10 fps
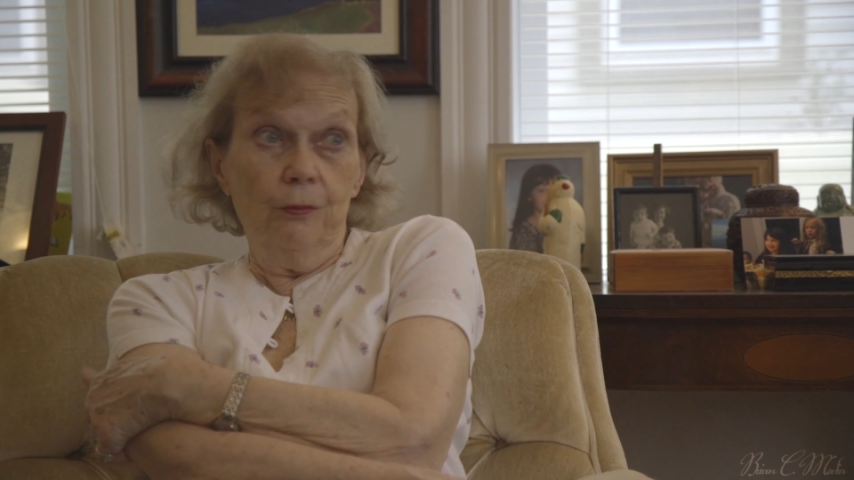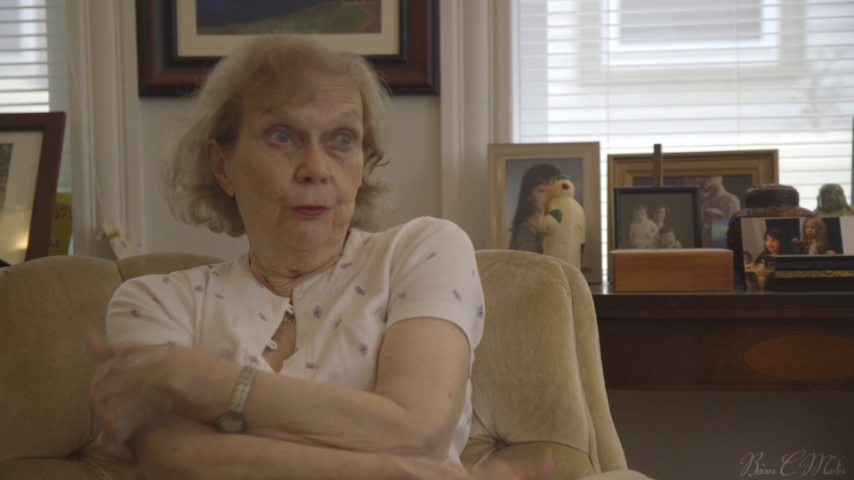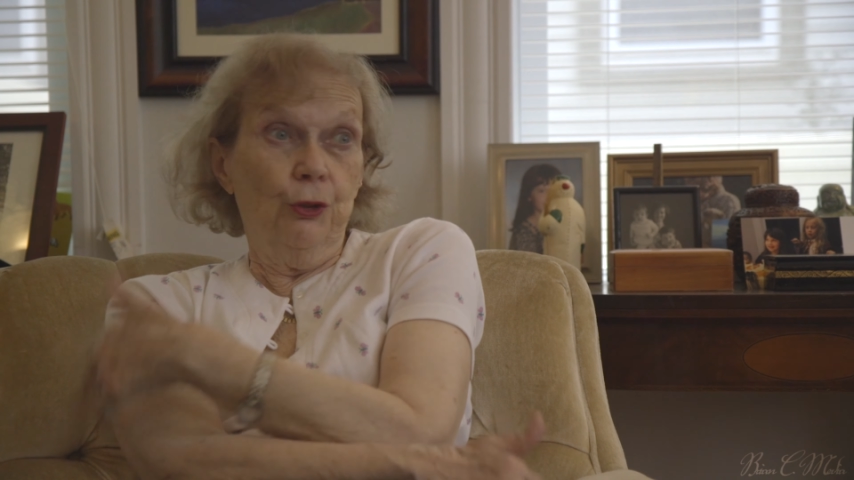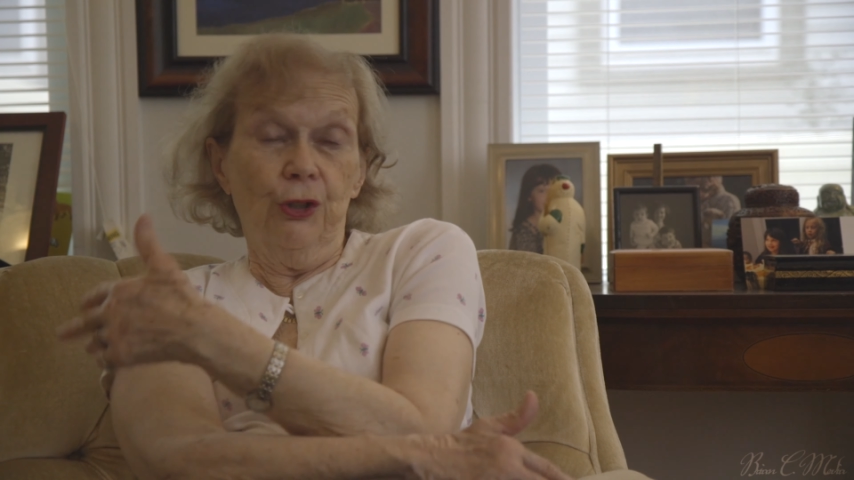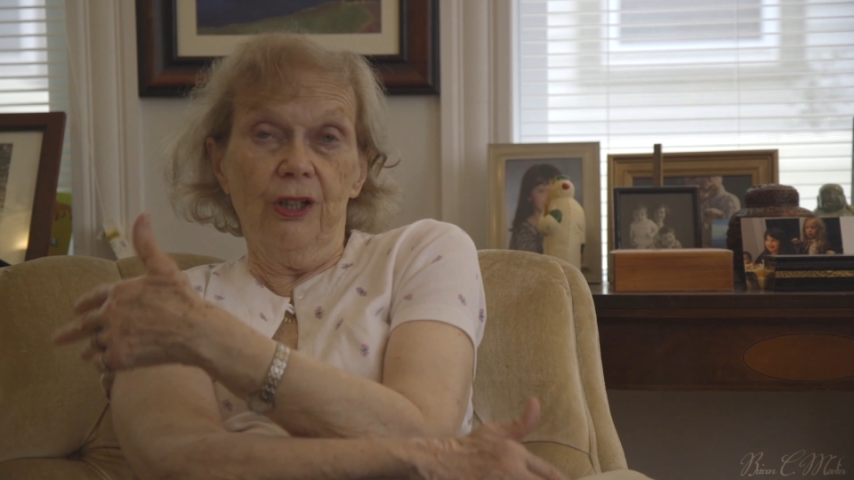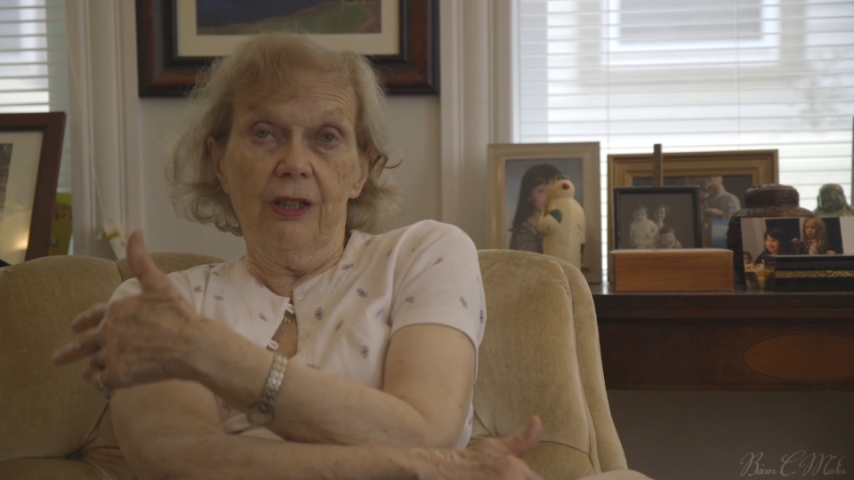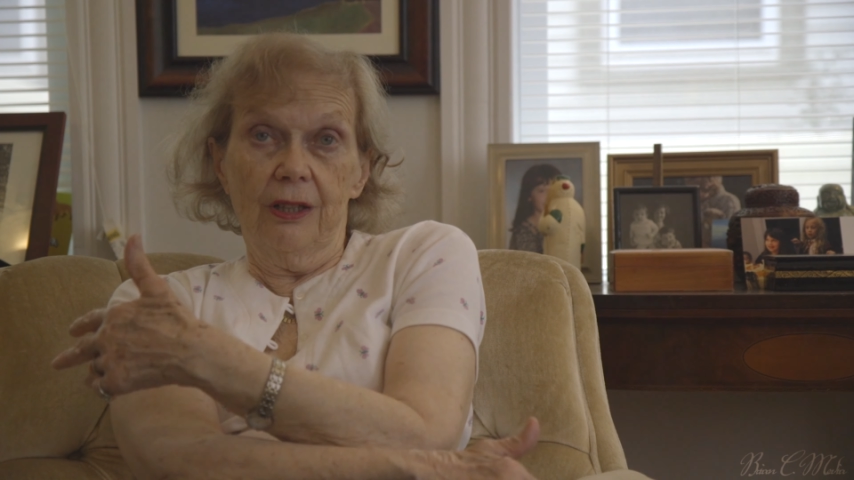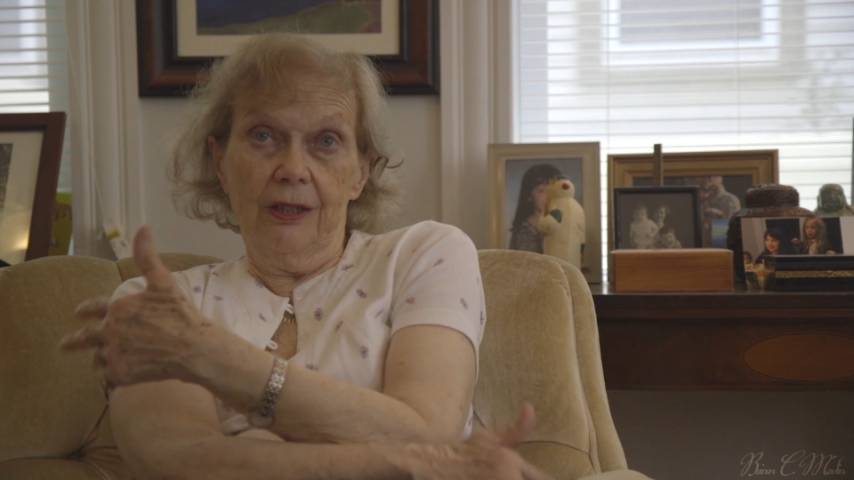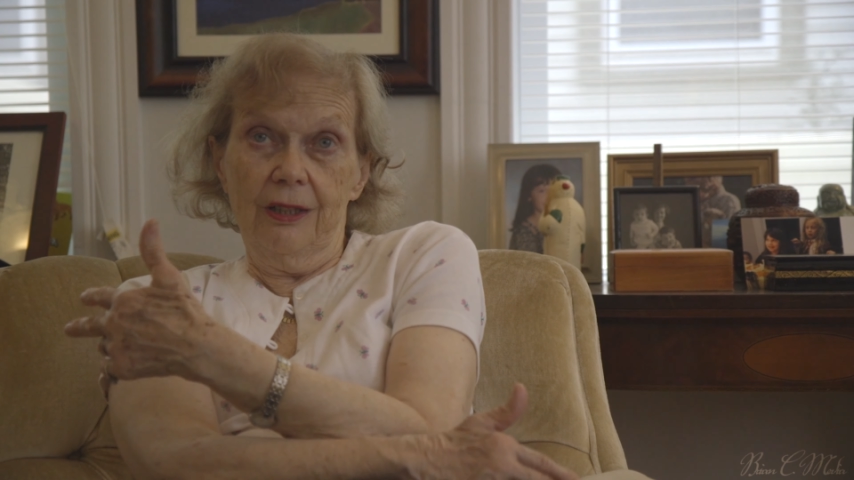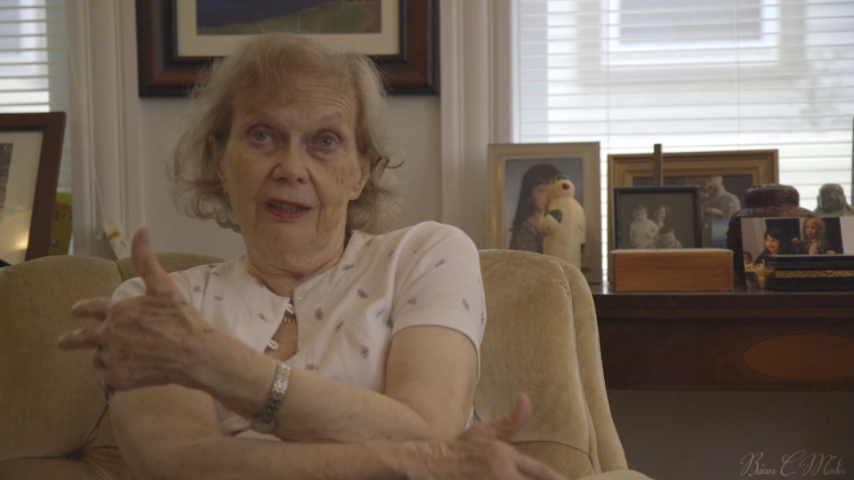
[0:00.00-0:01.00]
more
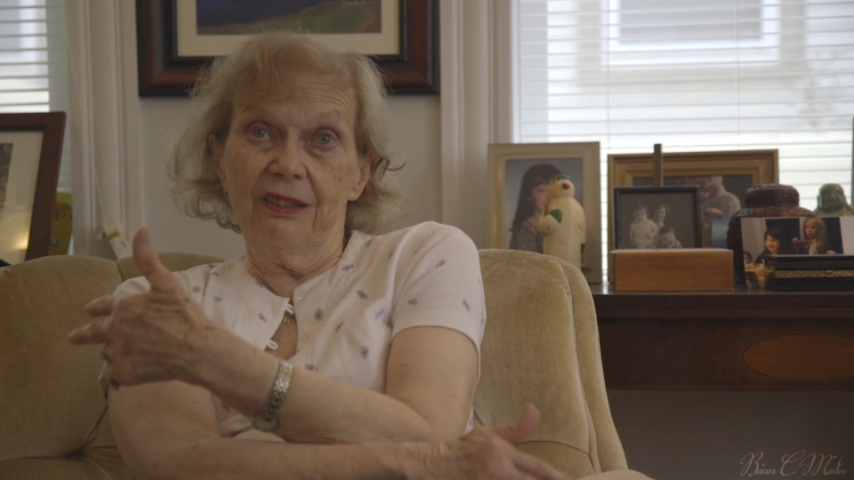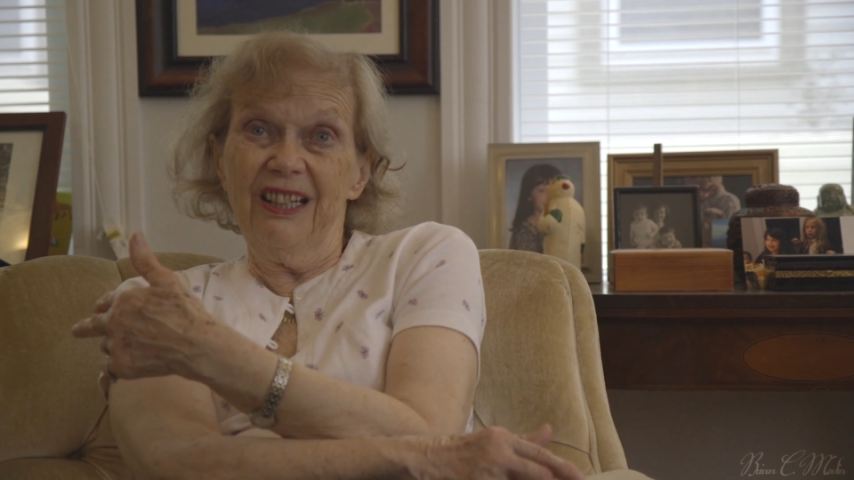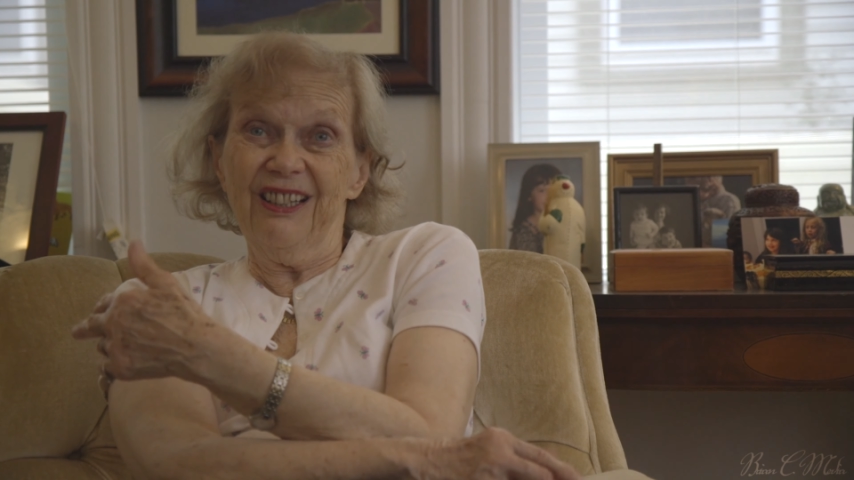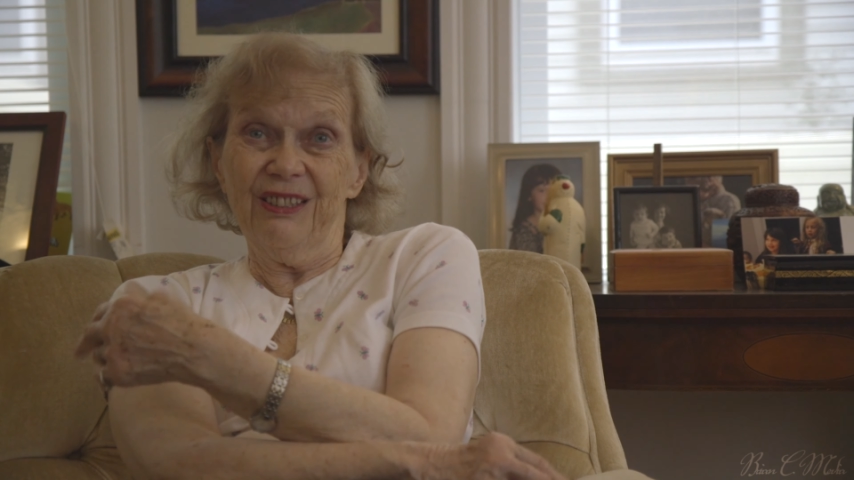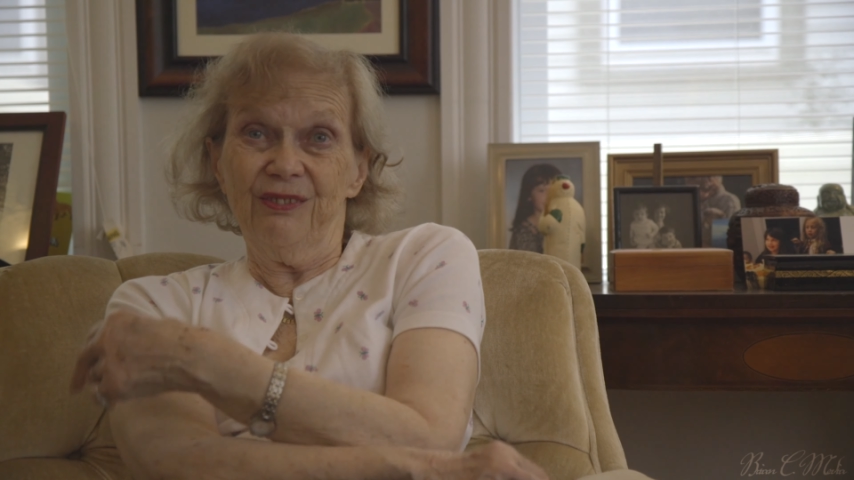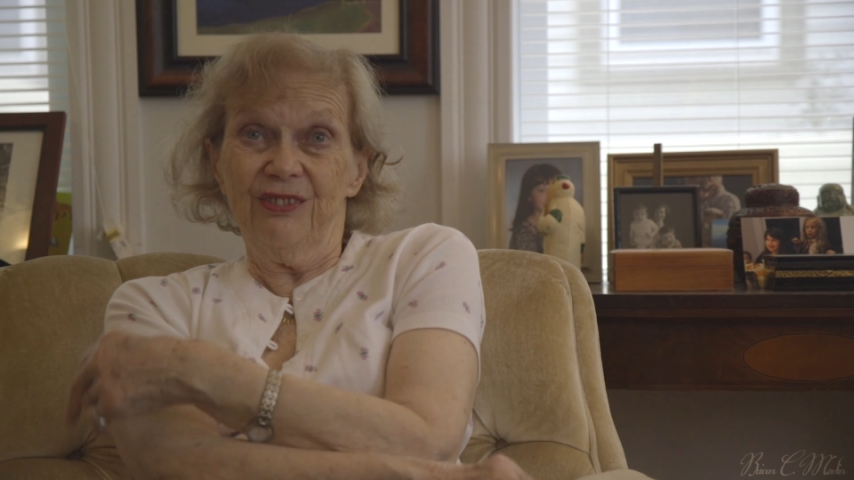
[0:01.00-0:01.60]
alive.